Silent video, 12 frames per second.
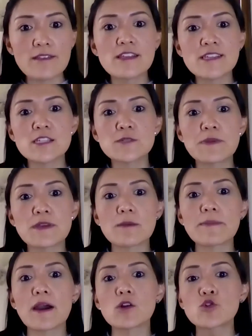This has been
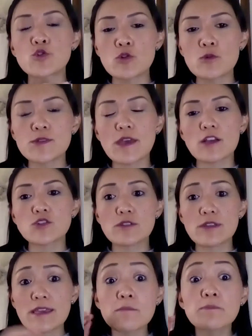about groups
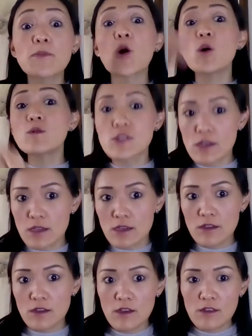actually
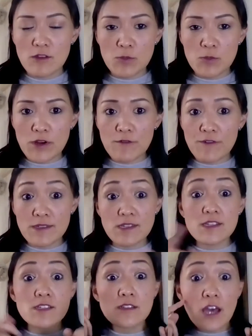imposing their
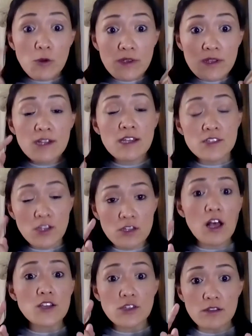preferences, not with an
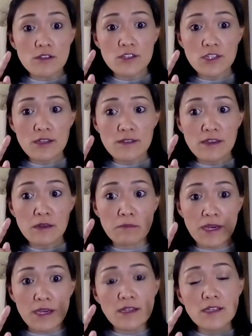ideological agenda in
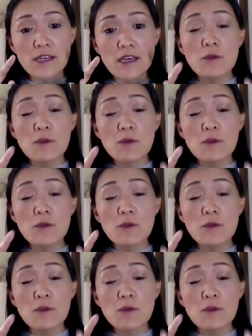mind,